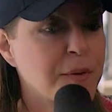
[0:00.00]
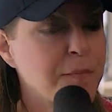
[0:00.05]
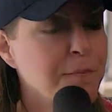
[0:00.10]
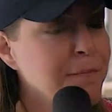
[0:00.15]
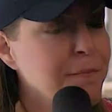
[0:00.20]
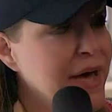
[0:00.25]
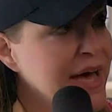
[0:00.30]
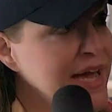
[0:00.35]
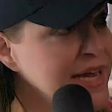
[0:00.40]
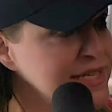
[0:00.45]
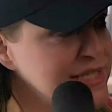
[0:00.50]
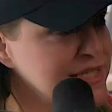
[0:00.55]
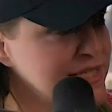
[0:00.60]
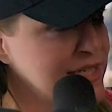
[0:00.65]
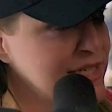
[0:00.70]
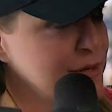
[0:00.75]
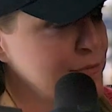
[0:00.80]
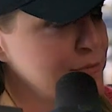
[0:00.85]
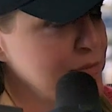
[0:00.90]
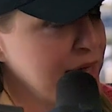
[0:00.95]
My
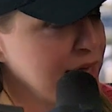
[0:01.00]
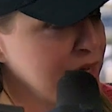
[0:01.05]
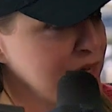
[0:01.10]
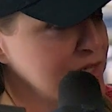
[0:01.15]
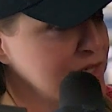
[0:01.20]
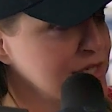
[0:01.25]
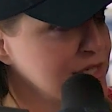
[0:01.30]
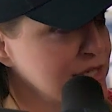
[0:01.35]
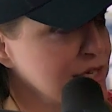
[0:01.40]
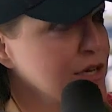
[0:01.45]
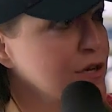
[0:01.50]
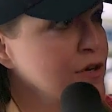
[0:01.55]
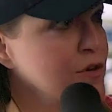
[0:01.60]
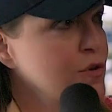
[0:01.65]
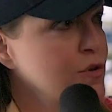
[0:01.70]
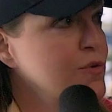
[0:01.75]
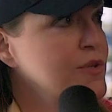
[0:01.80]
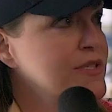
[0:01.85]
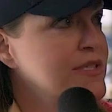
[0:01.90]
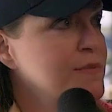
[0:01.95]
teammate
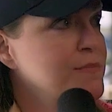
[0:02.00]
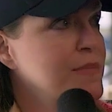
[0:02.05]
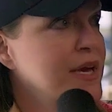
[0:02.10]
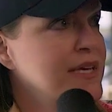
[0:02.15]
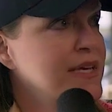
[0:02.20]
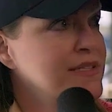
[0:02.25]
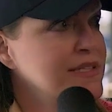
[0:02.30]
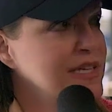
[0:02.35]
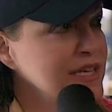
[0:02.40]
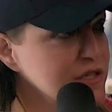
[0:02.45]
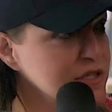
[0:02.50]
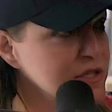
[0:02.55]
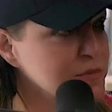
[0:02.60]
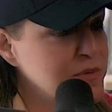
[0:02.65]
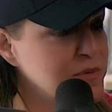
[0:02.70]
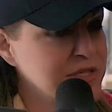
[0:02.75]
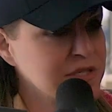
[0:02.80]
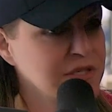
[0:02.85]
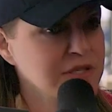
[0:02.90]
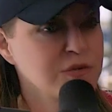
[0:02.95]
who is in my sales
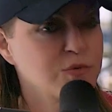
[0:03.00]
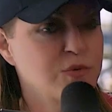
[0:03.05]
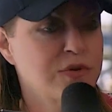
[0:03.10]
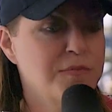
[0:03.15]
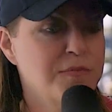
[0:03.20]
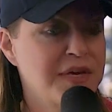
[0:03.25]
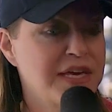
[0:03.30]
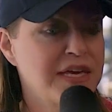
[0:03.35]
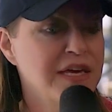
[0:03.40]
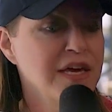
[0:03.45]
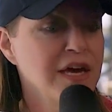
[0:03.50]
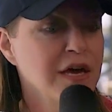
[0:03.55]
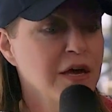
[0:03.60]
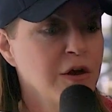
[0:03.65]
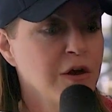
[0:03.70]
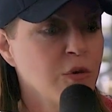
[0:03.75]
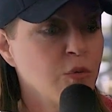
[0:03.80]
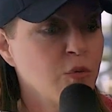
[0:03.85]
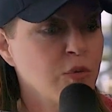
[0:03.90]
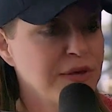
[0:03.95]
business with me,
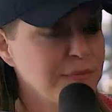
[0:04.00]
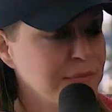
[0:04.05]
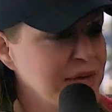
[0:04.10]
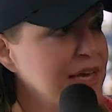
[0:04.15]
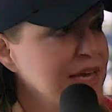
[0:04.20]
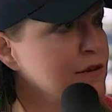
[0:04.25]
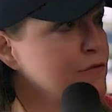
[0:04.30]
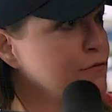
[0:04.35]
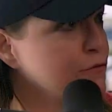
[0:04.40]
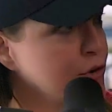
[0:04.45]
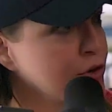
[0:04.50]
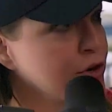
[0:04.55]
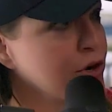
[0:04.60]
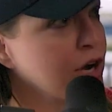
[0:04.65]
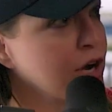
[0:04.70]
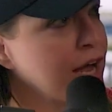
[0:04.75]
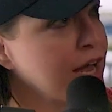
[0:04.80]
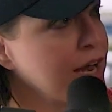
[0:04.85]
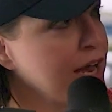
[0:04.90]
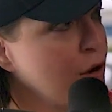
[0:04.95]
we meet
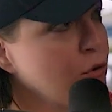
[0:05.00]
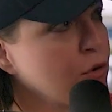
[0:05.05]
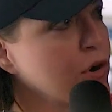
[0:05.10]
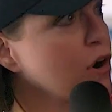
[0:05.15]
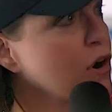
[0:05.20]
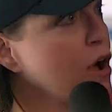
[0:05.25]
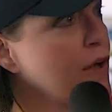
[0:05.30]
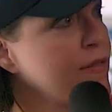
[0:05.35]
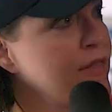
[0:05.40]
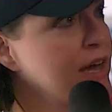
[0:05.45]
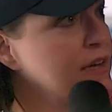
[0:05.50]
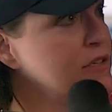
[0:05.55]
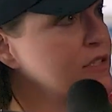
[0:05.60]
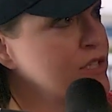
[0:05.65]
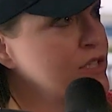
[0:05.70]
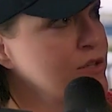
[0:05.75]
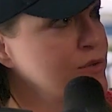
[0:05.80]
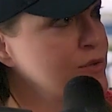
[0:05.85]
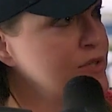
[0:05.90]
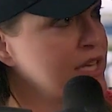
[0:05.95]
for an hour on that
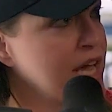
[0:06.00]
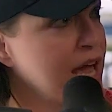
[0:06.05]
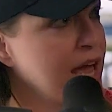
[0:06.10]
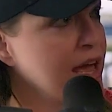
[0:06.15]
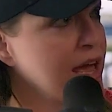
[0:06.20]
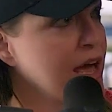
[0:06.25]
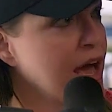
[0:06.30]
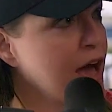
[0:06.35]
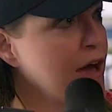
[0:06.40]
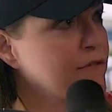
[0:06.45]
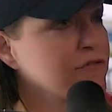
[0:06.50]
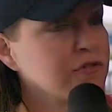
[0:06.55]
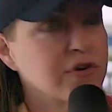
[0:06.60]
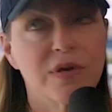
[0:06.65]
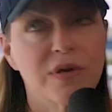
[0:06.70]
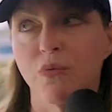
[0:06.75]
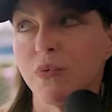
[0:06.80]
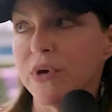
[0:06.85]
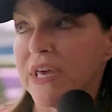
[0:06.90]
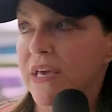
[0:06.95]
Tuesday
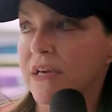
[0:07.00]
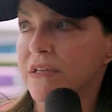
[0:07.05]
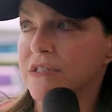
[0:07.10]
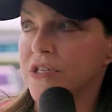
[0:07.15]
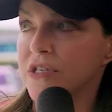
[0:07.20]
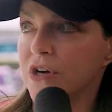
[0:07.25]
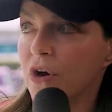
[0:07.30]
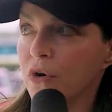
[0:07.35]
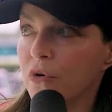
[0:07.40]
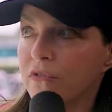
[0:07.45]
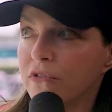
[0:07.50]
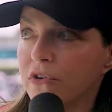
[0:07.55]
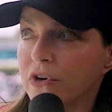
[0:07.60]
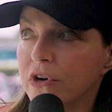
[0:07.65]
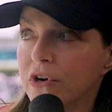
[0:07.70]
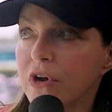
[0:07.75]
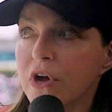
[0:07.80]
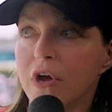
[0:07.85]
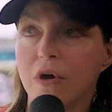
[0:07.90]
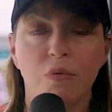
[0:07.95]
every week to go
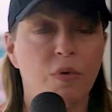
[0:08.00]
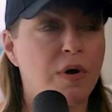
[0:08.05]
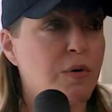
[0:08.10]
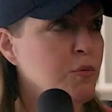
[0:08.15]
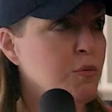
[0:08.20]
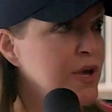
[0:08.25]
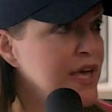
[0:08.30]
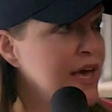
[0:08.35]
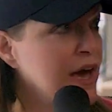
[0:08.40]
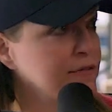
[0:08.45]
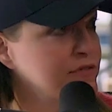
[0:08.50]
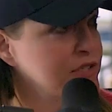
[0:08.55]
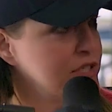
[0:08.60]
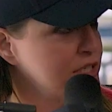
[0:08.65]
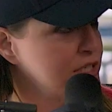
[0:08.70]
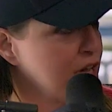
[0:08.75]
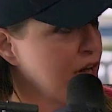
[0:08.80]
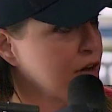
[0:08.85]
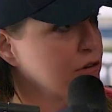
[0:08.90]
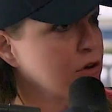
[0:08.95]
over what we have to
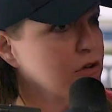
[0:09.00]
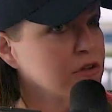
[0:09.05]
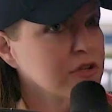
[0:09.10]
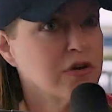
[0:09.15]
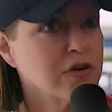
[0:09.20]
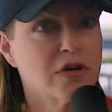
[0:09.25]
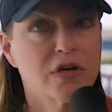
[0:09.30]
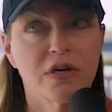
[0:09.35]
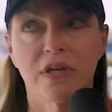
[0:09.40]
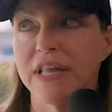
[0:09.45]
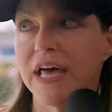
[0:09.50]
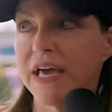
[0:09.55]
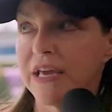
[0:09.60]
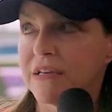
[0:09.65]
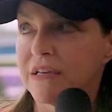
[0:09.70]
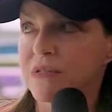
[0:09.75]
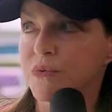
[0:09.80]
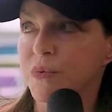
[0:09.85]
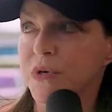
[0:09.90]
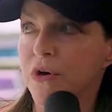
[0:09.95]
tackle and our
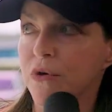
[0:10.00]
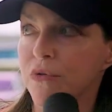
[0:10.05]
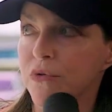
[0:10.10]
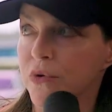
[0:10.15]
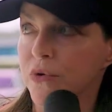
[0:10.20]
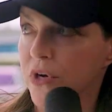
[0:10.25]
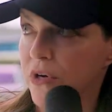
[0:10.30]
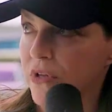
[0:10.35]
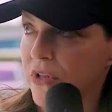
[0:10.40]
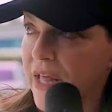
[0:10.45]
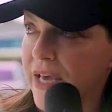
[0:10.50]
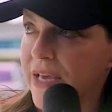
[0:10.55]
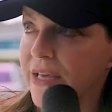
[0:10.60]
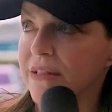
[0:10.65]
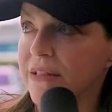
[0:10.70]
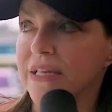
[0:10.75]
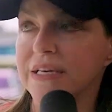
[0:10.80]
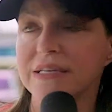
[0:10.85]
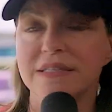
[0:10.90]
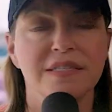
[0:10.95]
clients. We go through our
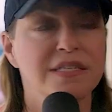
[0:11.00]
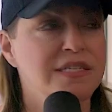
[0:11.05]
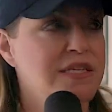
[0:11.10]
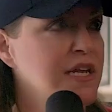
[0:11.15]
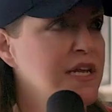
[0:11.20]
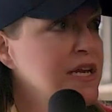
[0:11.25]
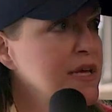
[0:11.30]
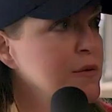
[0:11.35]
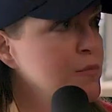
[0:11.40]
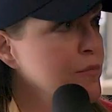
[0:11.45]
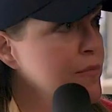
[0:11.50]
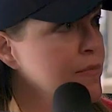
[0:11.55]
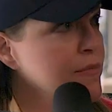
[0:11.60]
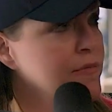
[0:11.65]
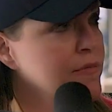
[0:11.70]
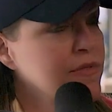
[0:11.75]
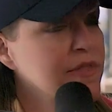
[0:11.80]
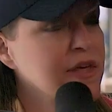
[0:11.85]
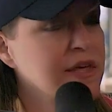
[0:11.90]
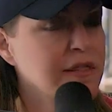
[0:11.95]
client list and
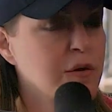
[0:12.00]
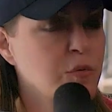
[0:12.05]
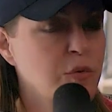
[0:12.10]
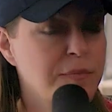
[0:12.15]
anything that